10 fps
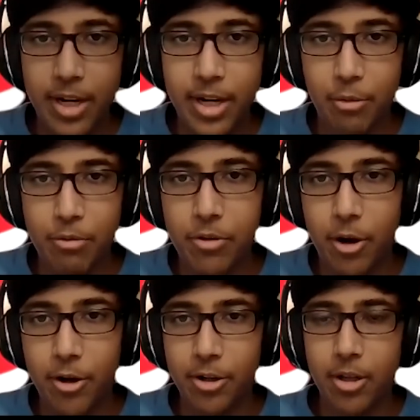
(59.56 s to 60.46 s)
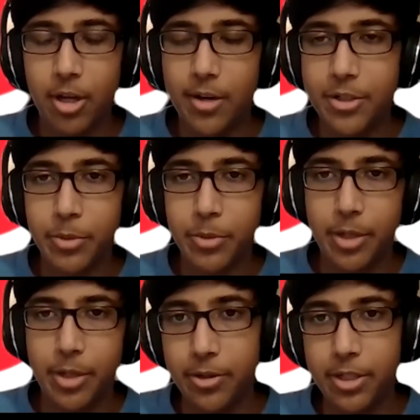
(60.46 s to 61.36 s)
now, we've garnered a lot of
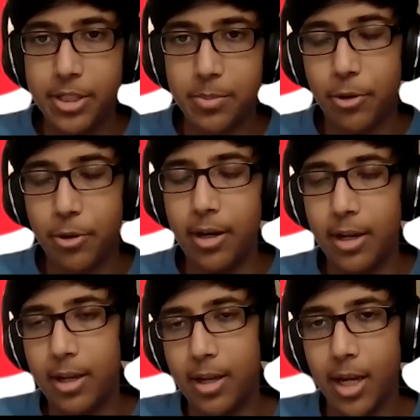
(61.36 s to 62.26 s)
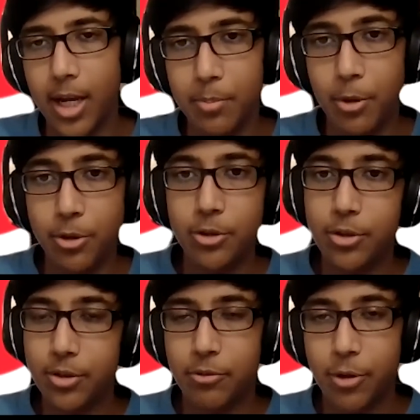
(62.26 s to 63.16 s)
community support, mostly through
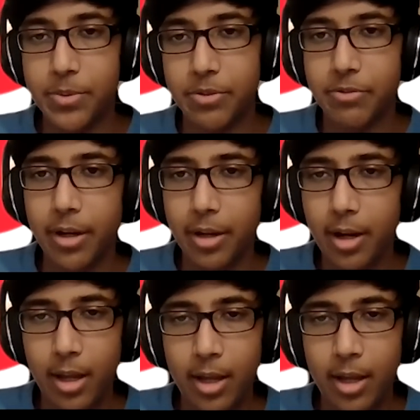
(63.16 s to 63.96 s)
the forms of funding.